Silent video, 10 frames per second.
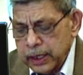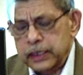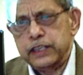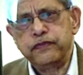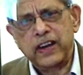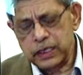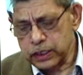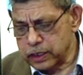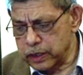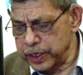This
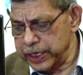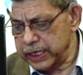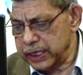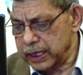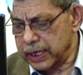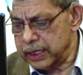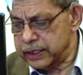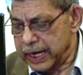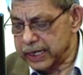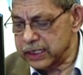fast-growing
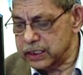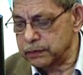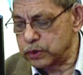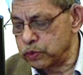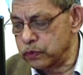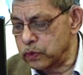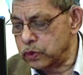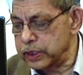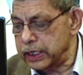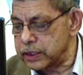antagonism
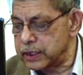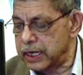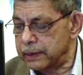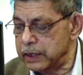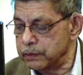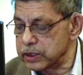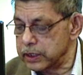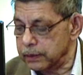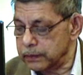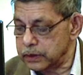toward Islam and
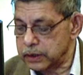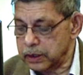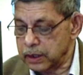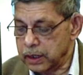Muslims,